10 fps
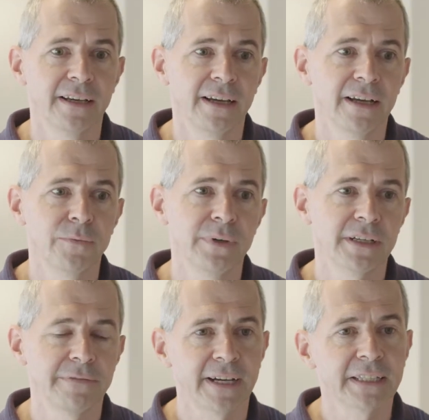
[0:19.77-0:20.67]
And we
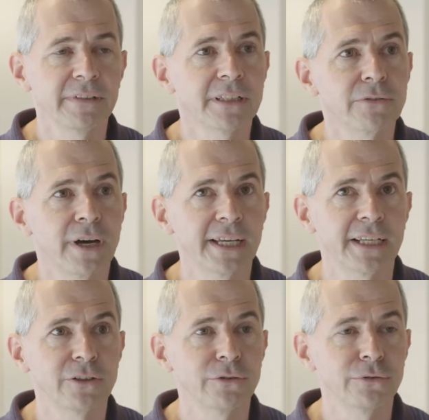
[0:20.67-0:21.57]
are effectively
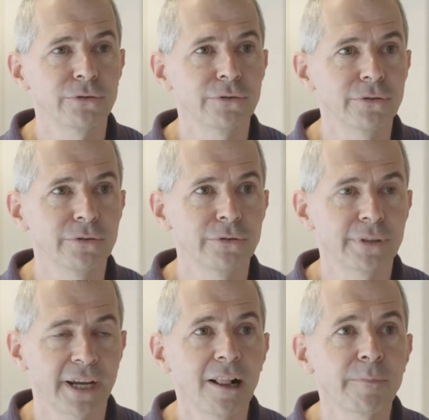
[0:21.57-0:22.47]
trying to
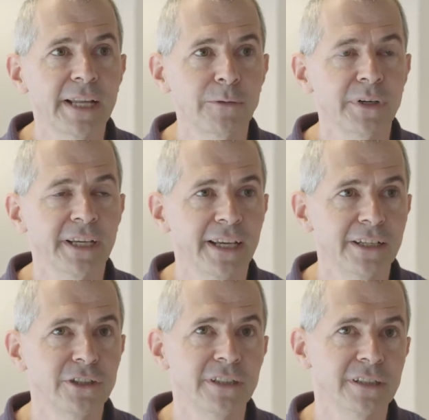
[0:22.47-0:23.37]
help networking
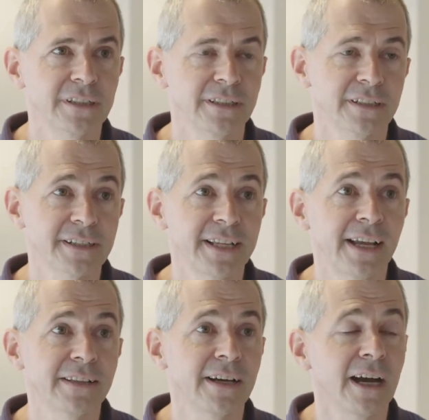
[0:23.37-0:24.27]
engineers
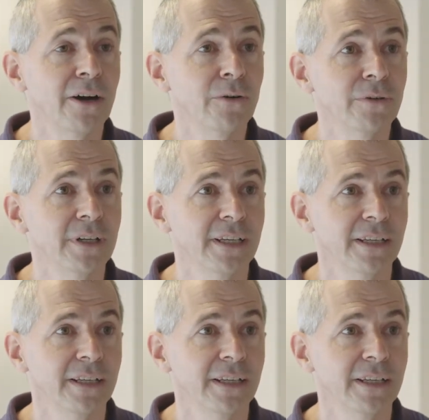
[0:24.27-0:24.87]
understand how